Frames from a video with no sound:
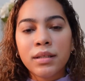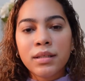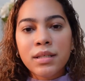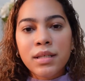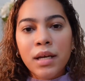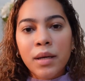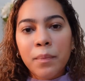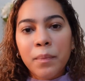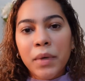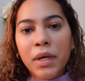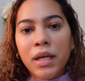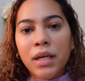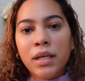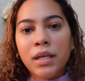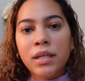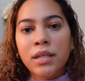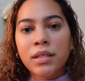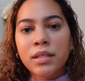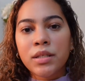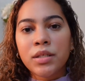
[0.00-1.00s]
tip
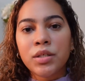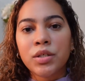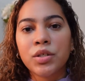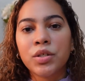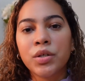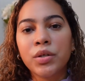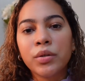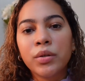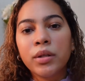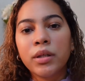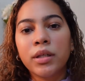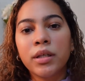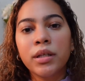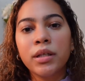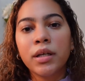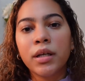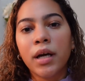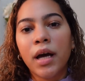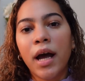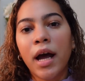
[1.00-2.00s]
is to
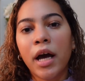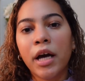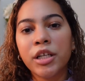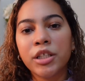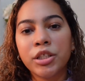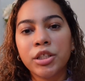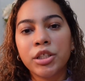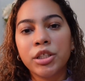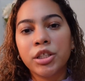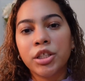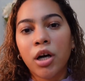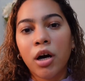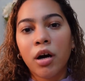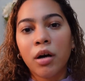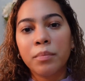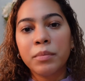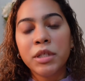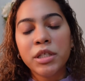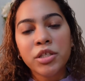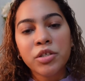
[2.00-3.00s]
look at
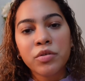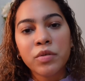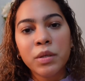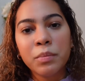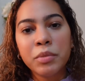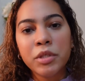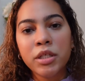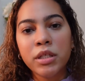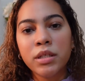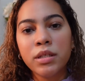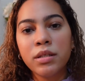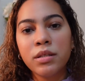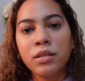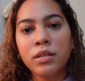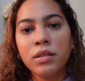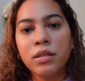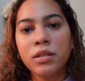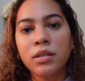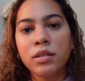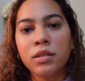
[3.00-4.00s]
job
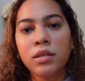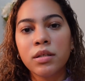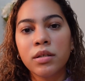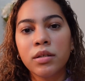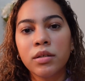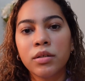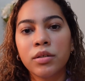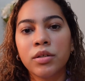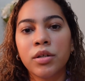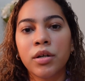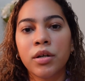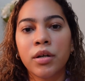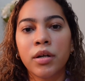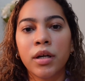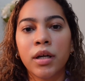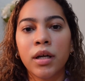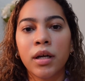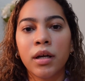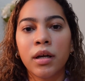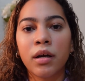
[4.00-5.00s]
descriptions
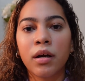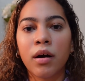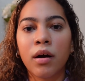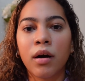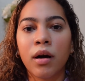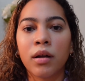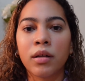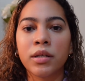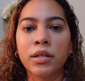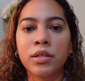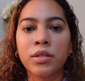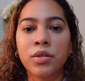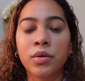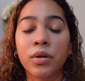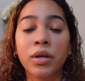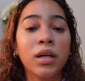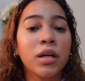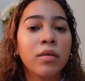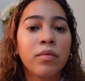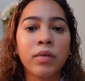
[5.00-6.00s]
during college
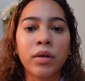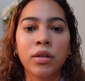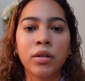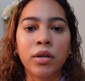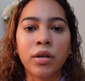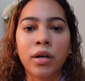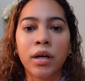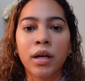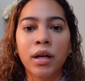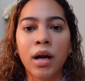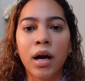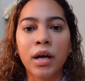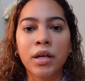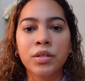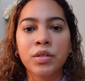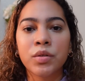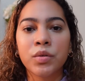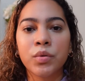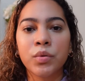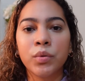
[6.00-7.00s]
or even during high
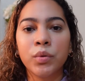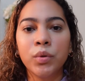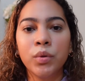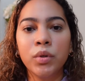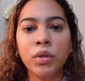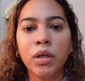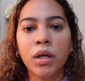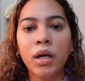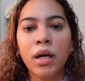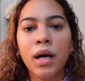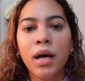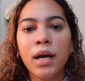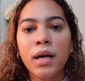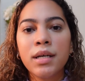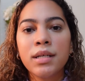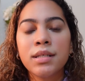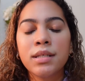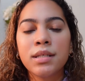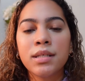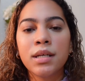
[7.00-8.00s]
school.
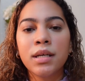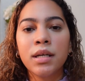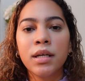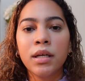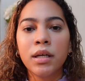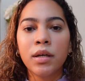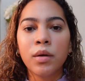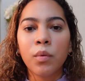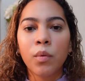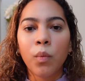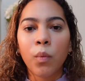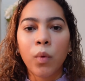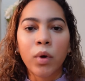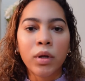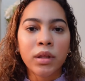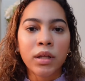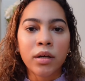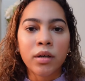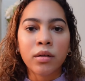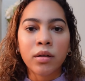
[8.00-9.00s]
See
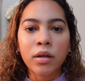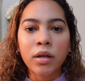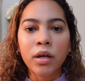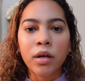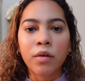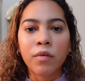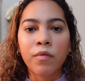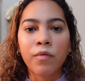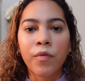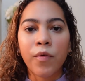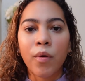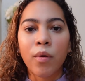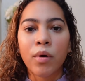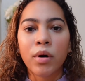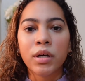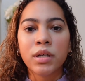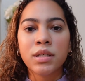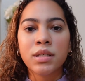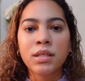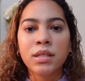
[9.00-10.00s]
what they're looking
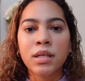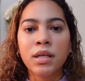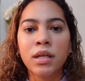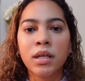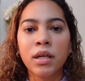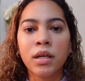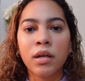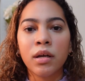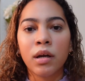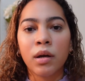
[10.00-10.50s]
for. See